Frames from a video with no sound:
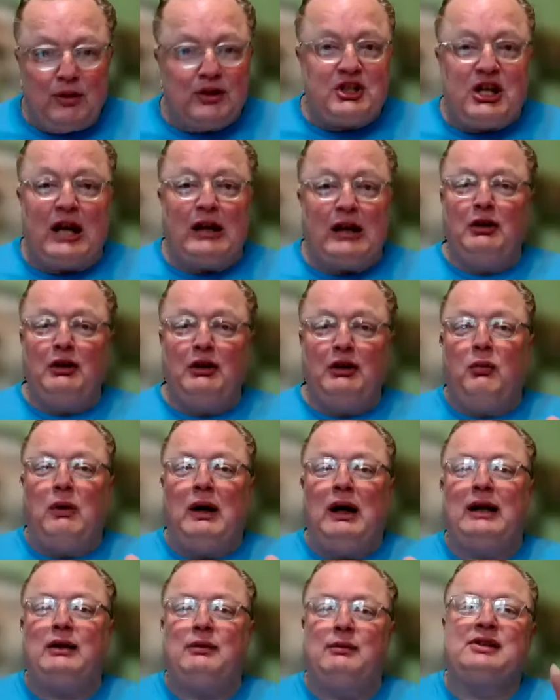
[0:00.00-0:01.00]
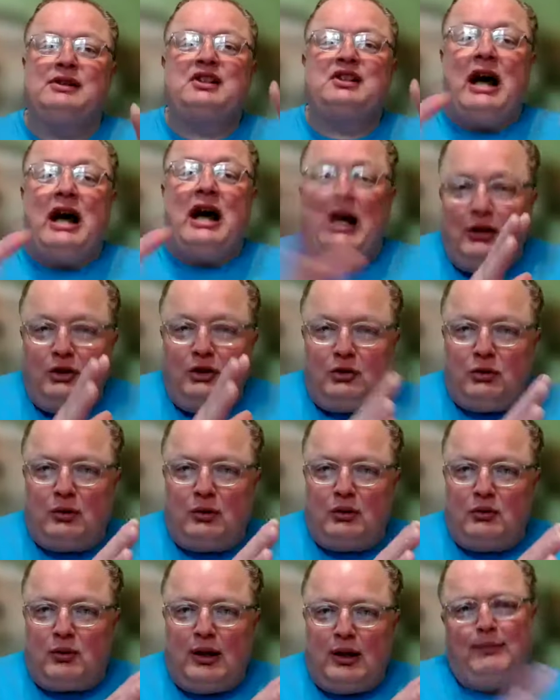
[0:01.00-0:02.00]
which I don't know why it was
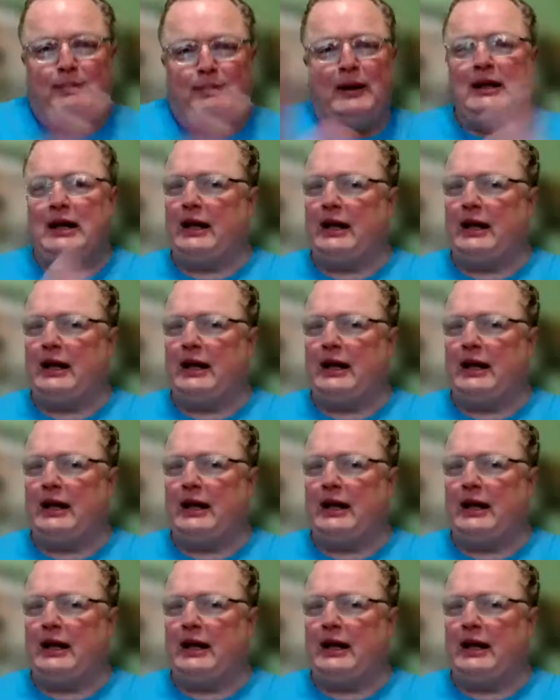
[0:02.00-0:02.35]
Concord grape